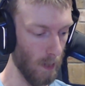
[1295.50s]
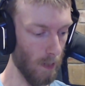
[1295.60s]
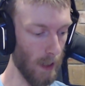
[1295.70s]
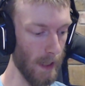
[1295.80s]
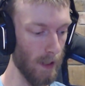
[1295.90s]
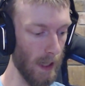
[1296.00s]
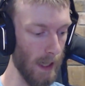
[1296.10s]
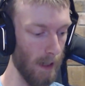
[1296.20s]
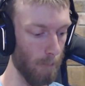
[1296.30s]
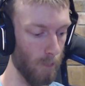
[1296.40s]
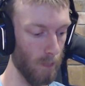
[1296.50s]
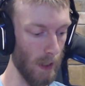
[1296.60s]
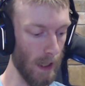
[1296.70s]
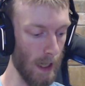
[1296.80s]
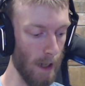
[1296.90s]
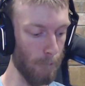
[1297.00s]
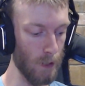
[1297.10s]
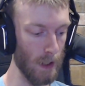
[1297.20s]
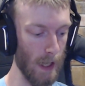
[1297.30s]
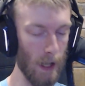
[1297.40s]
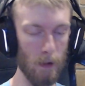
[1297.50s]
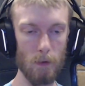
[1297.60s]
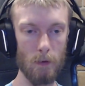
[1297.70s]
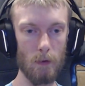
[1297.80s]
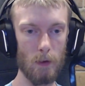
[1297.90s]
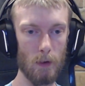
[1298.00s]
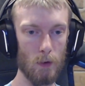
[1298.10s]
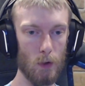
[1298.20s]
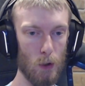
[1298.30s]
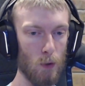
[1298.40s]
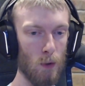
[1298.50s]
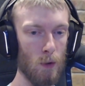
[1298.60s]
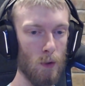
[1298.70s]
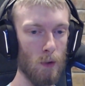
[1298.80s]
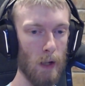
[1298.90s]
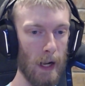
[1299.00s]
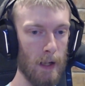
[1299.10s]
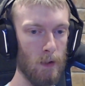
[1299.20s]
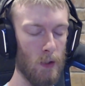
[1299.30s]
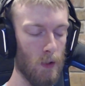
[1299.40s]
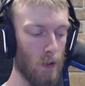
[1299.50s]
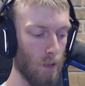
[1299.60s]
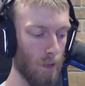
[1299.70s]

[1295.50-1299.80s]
Like, they have to get 2 heads.